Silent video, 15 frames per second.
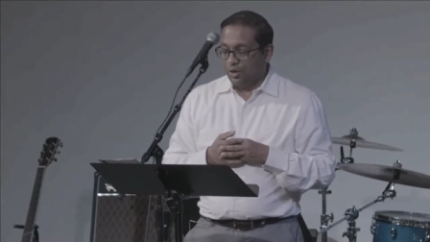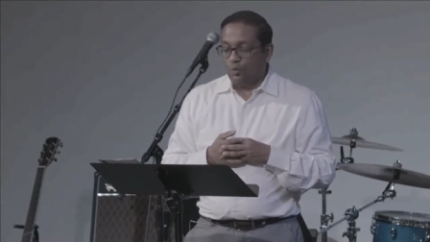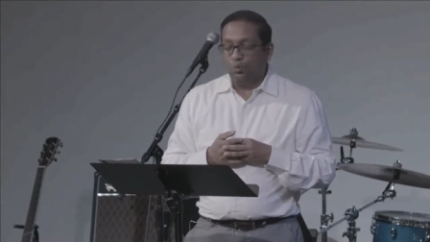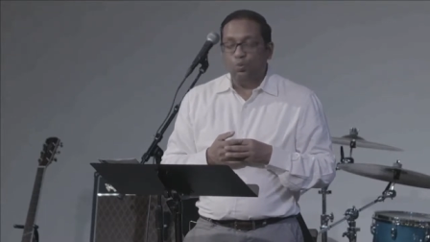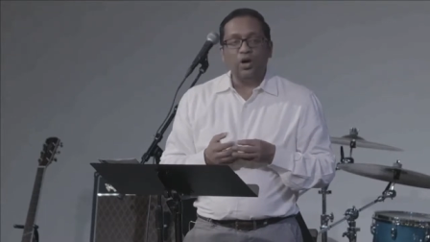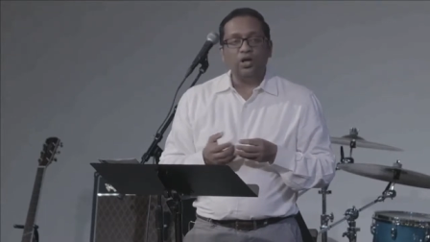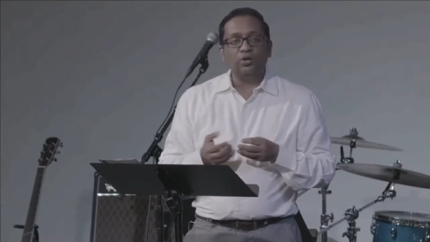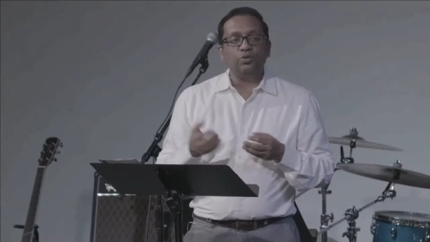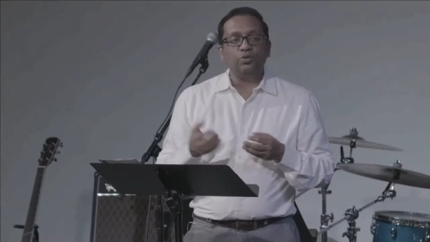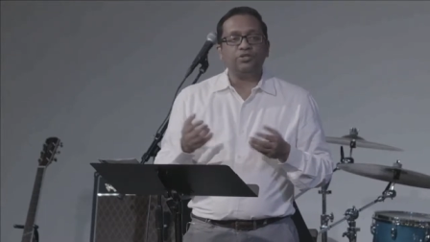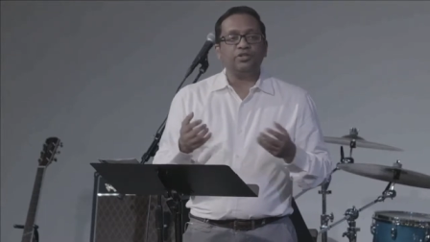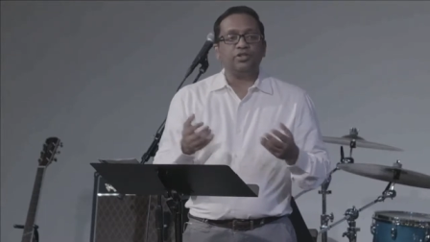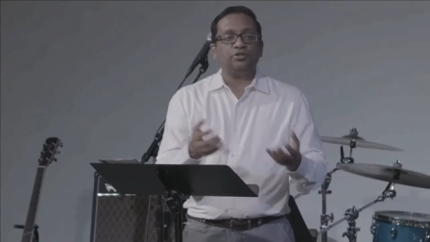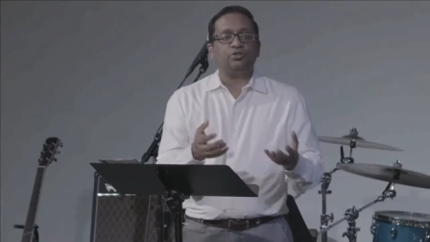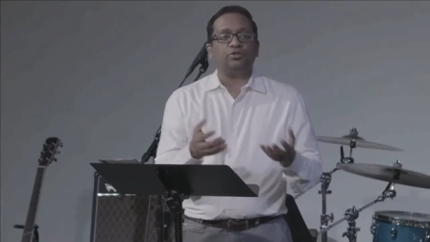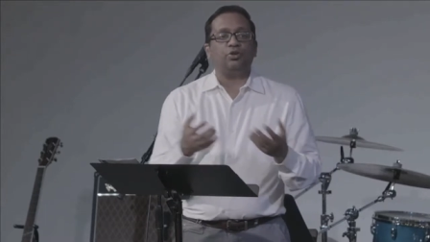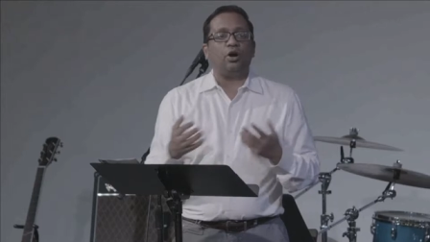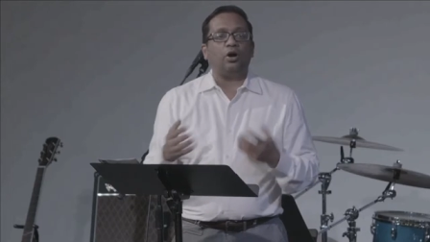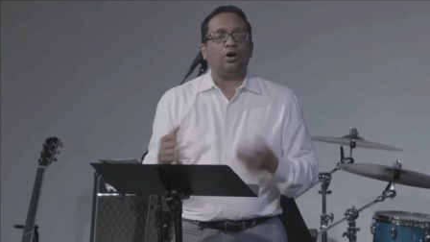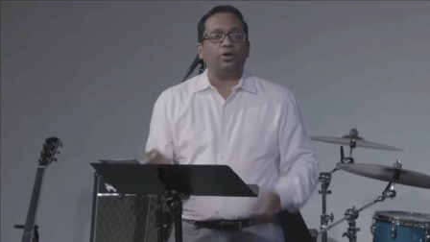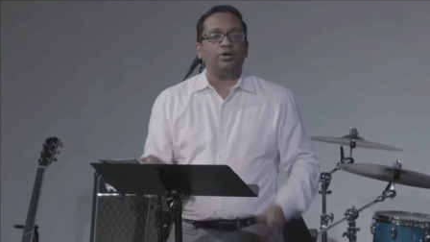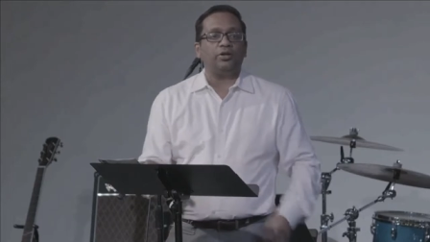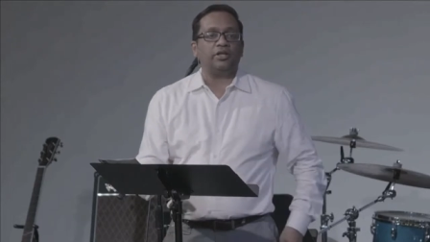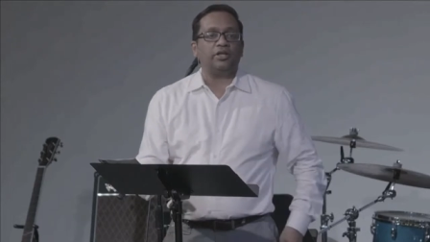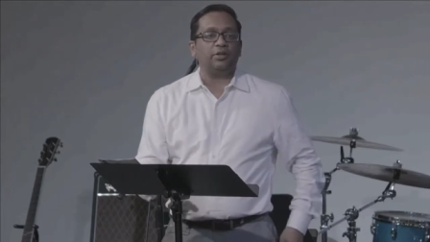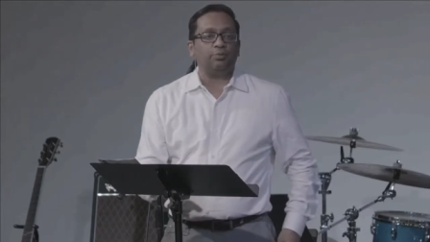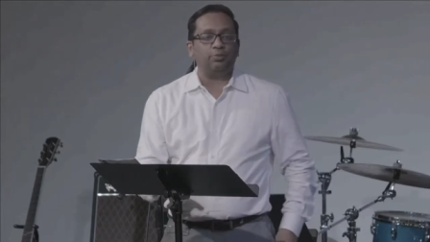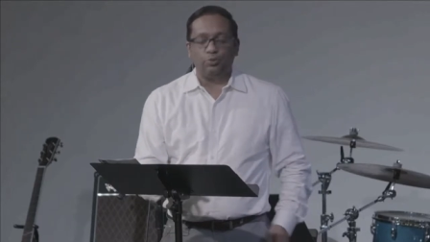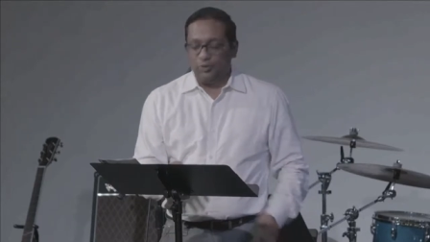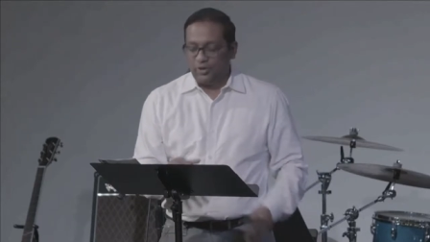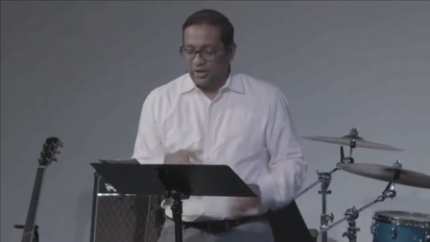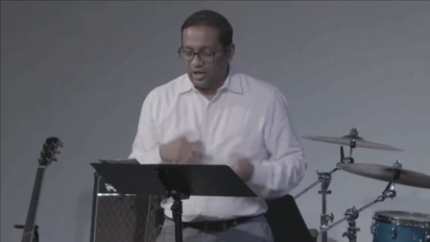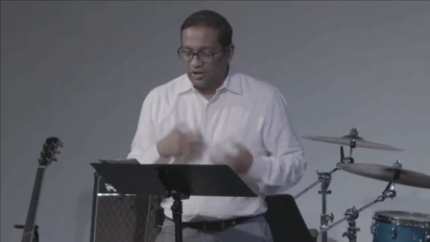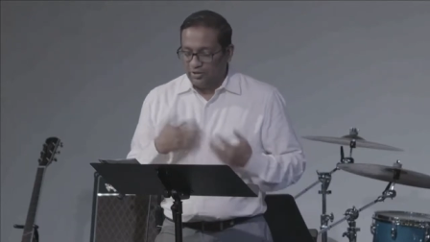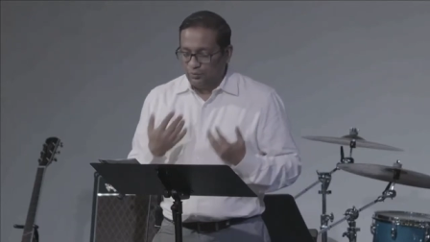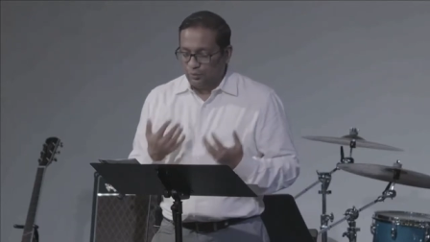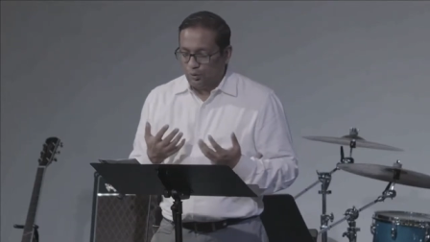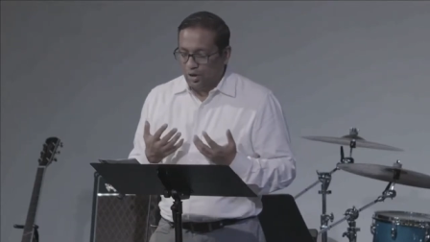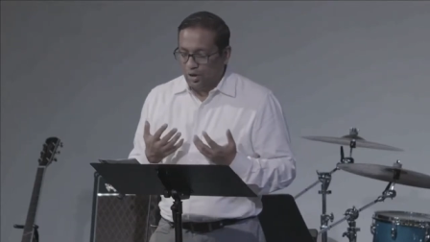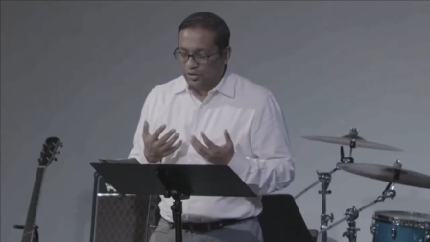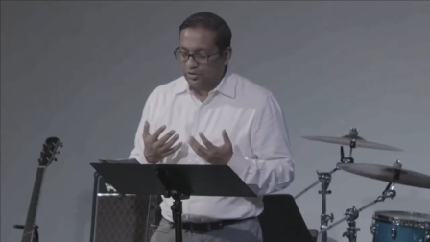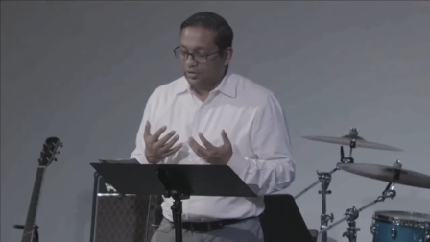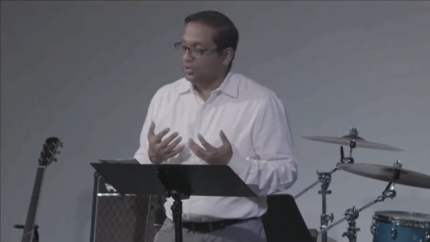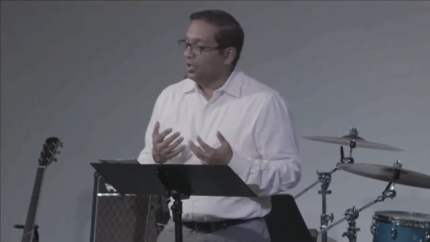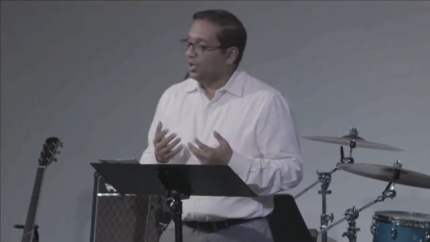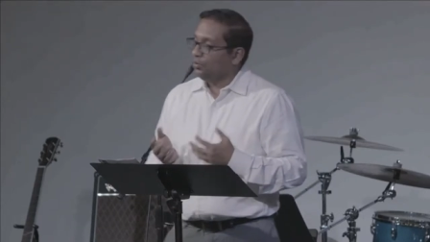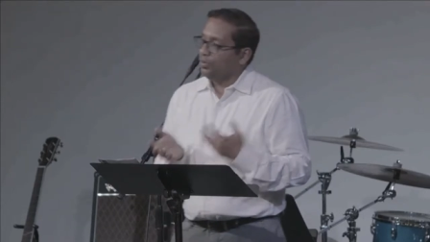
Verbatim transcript: One was the drawing and the pouring out of water.